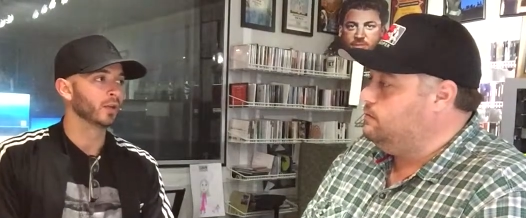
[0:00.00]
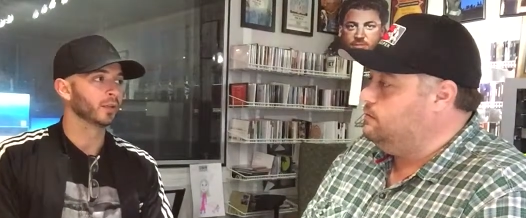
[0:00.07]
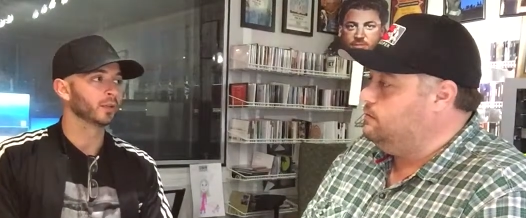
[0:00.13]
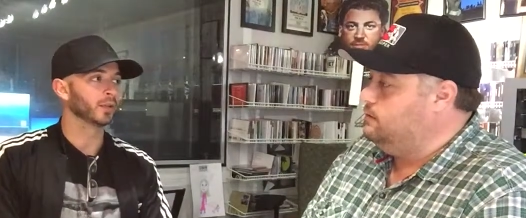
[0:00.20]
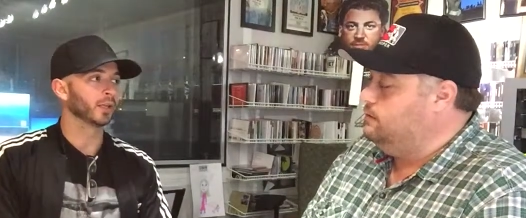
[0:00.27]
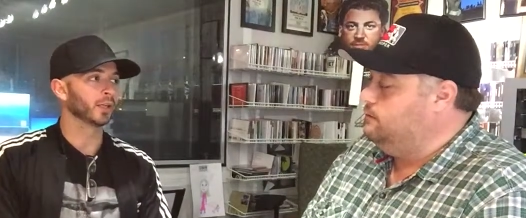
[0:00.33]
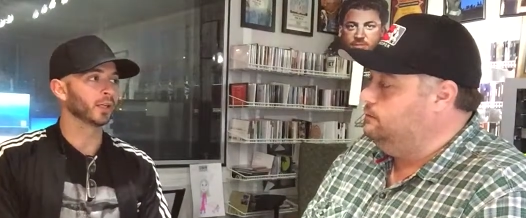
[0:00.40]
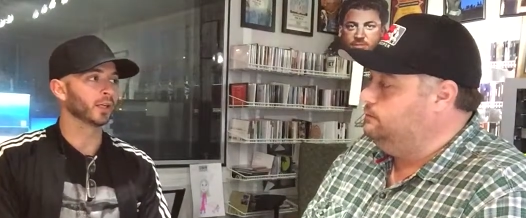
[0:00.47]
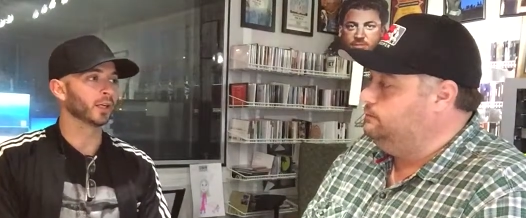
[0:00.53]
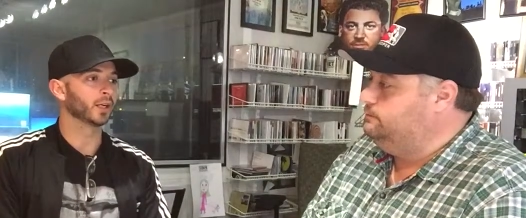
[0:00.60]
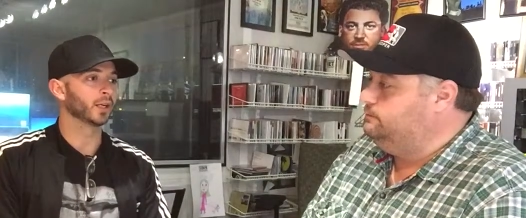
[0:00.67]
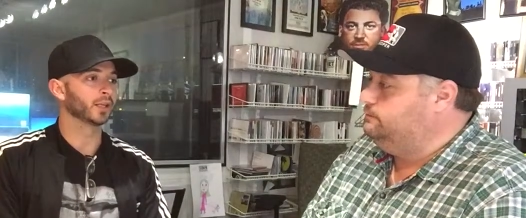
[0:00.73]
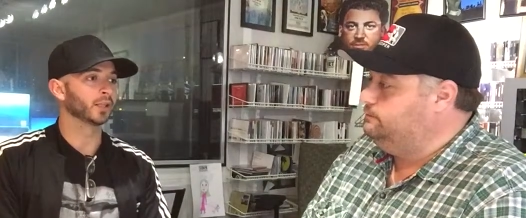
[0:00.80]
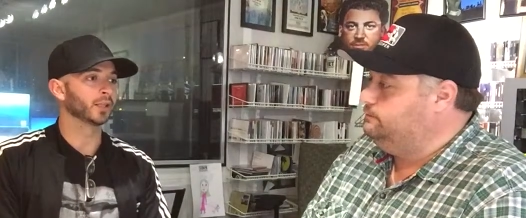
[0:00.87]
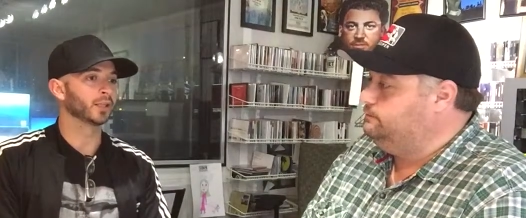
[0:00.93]
Speaker 1: They,
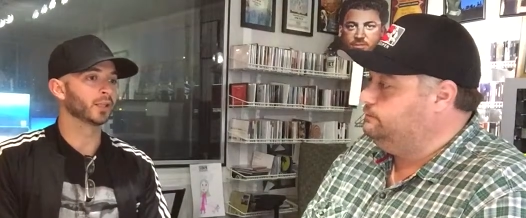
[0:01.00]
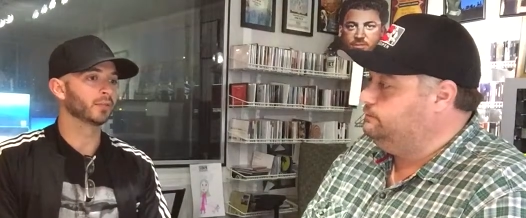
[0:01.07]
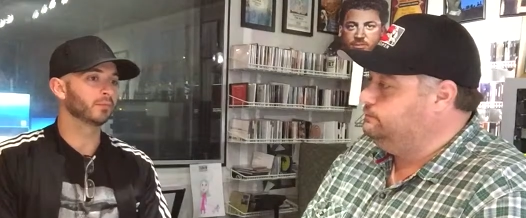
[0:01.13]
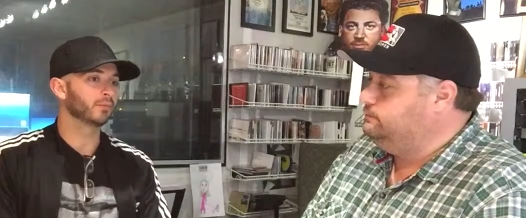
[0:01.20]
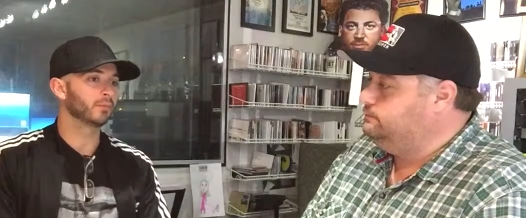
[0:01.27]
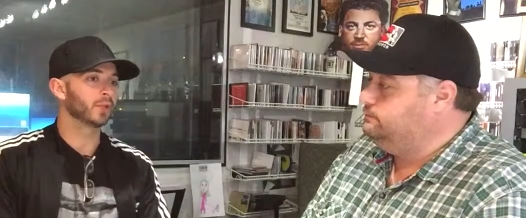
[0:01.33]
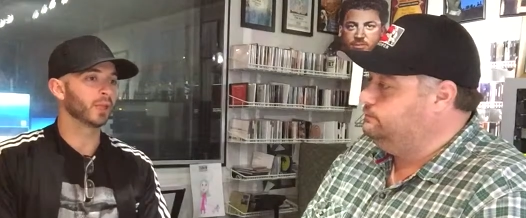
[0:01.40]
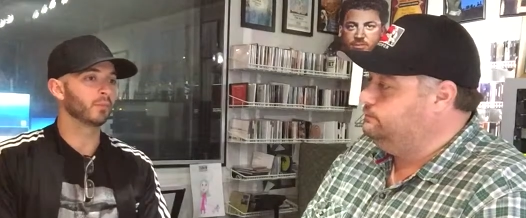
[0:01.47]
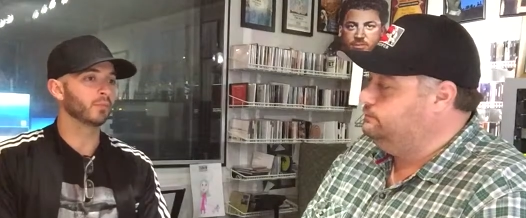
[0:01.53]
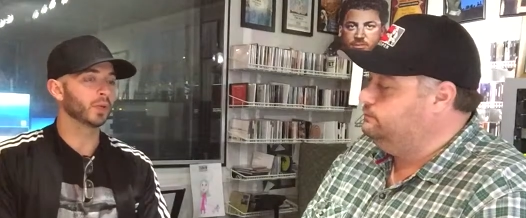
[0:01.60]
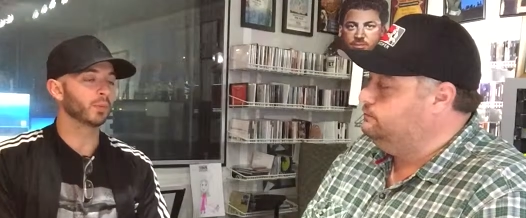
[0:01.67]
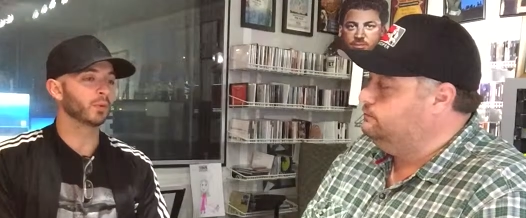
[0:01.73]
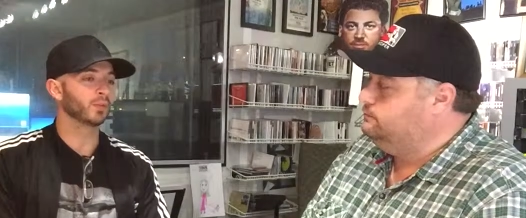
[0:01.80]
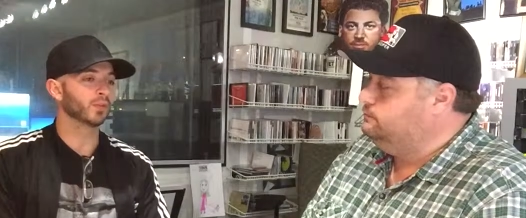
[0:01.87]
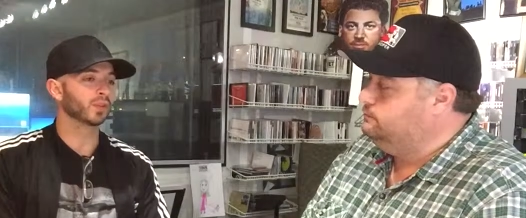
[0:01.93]
uh, they, they, they
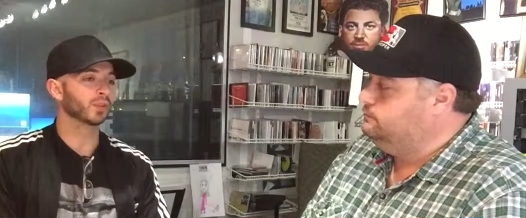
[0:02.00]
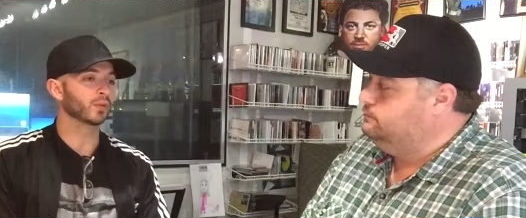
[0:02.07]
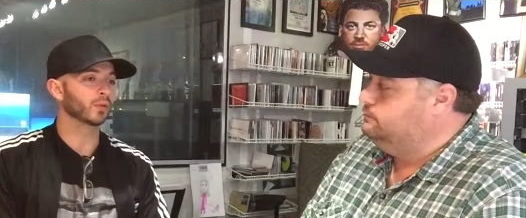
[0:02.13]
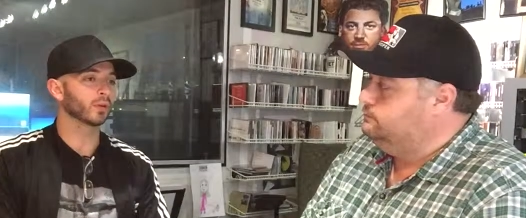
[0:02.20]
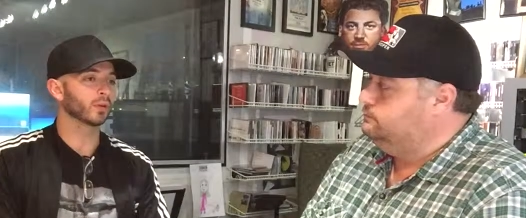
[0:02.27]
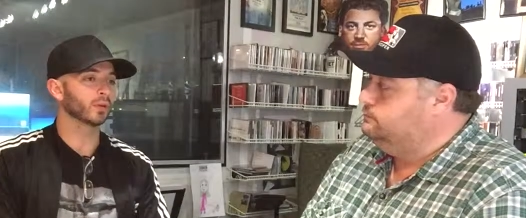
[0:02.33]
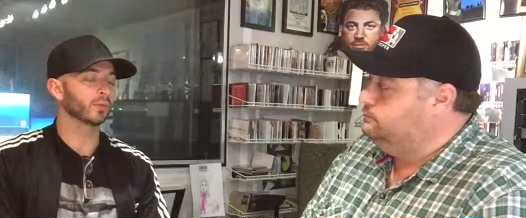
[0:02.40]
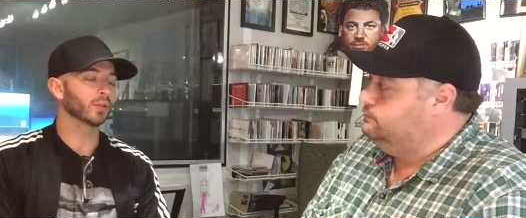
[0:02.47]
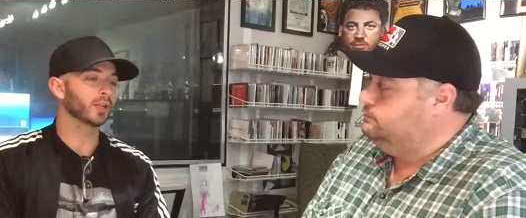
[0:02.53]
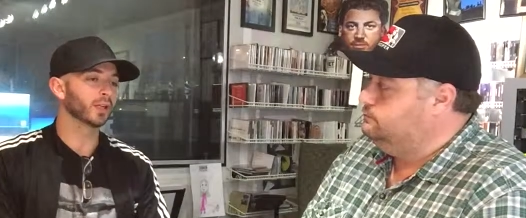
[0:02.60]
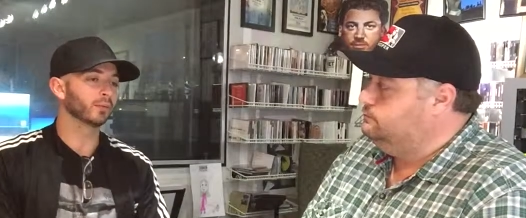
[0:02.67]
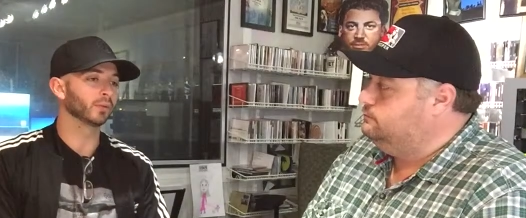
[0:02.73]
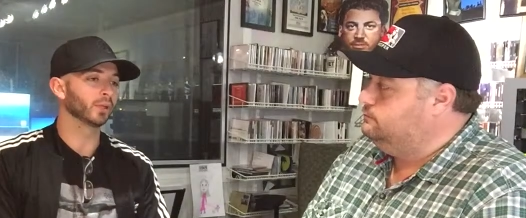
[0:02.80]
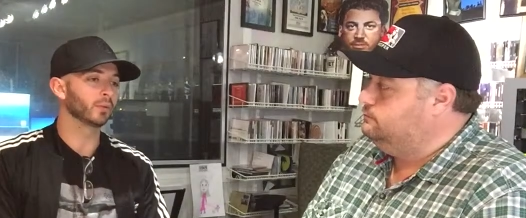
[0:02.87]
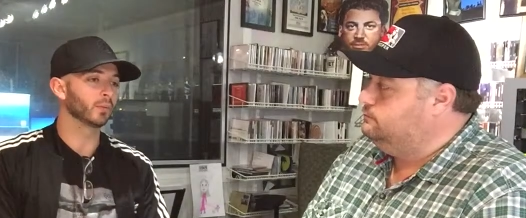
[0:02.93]
moved the story. Well, they didn't
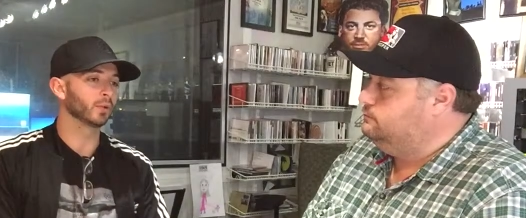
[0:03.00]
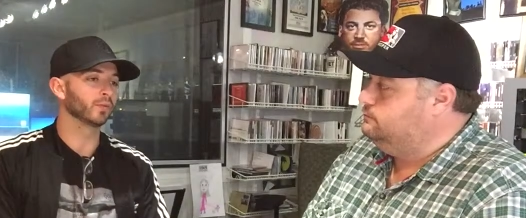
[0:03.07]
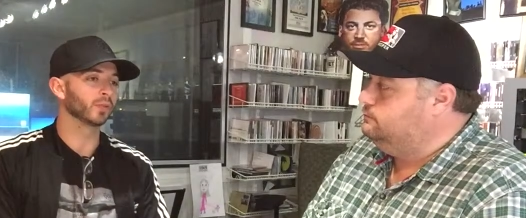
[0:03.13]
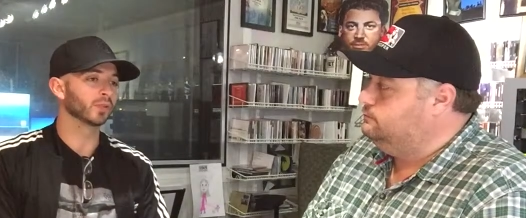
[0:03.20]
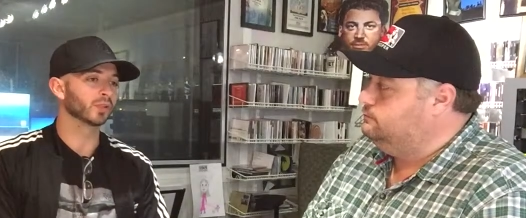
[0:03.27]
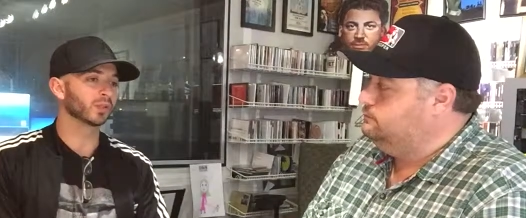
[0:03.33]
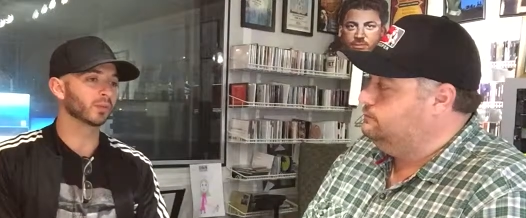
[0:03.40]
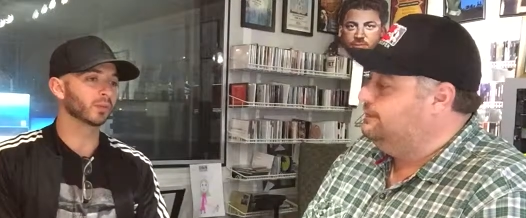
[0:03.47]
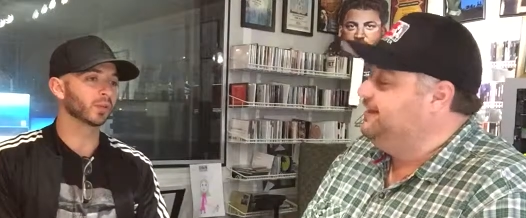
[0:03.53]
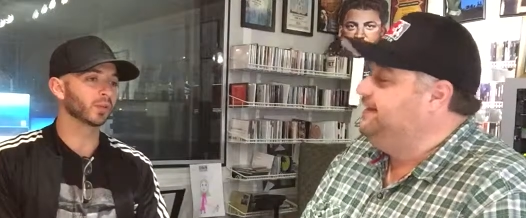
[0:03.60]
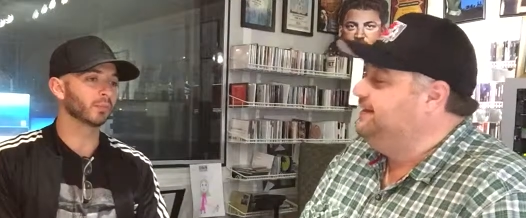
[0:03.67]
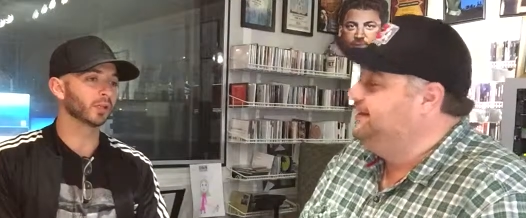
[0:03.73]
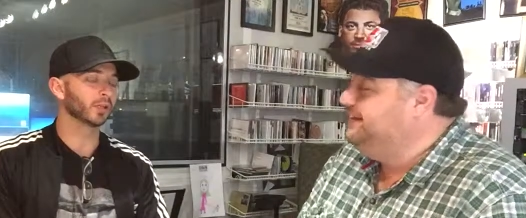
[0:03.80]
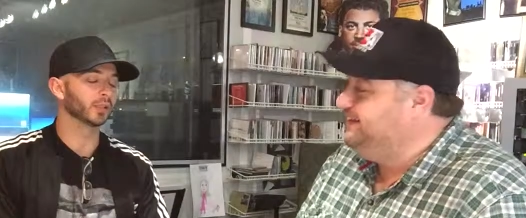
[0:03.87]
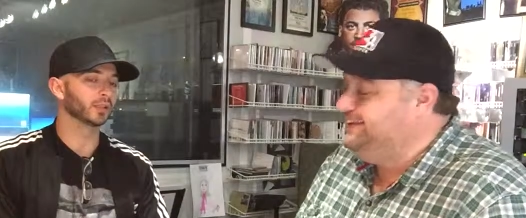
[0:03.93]
really move the story,
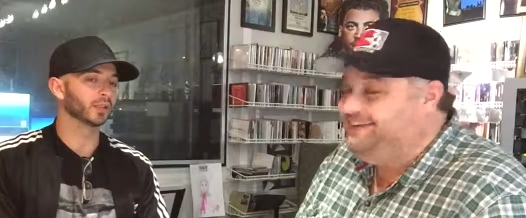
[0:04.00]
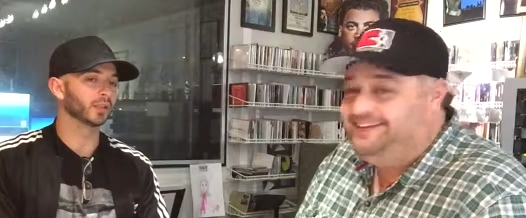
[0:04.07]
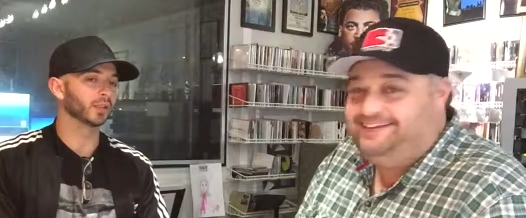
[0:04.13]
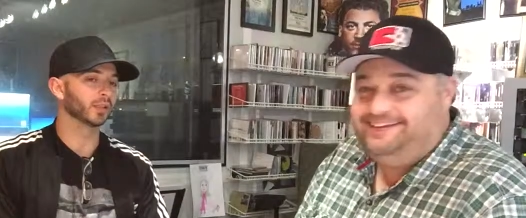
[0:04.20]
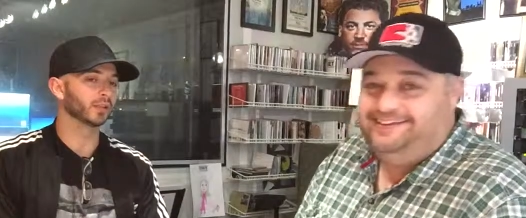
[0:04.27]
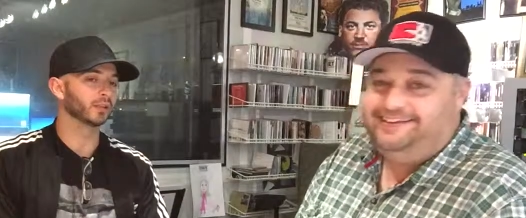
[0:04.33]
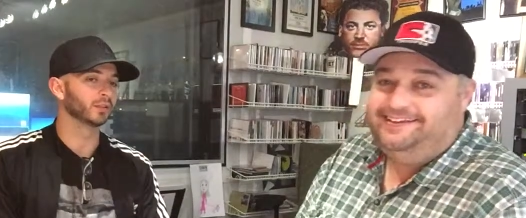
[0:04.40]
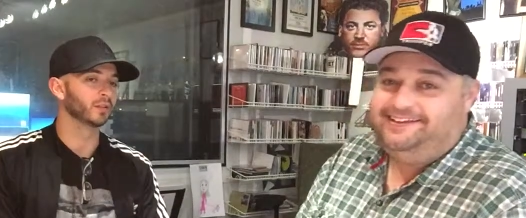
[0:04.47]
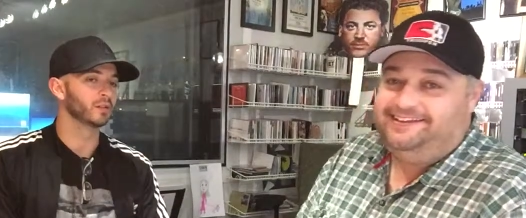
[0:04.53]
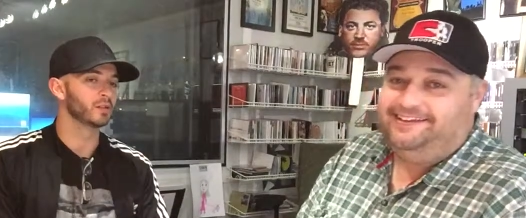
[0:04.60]
but. Uh,